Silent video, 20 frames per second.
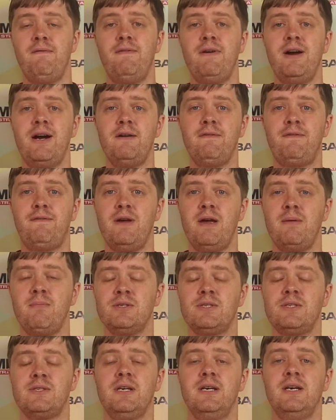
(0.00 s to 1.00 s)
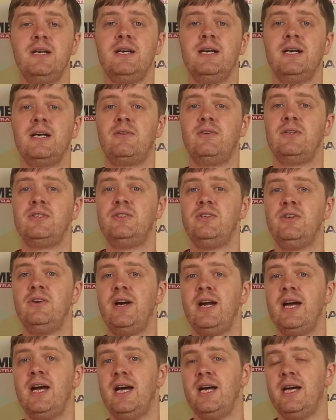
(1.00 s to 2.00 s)
very famous
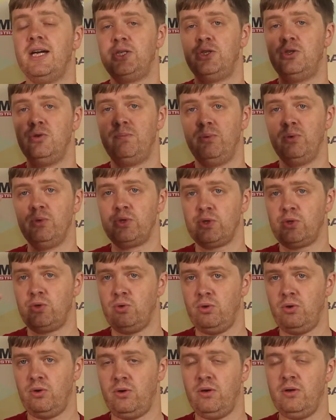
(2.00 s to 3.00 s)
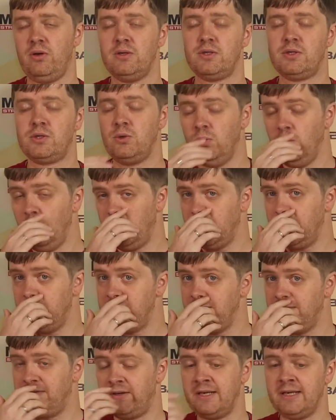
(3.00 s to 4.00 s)
criteria to put school on a
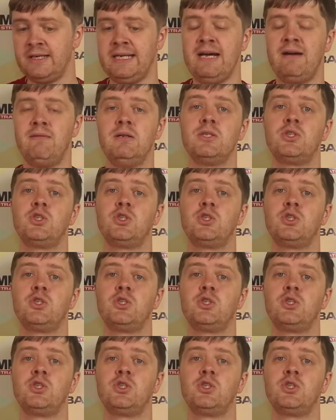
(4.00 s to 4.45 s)
different level.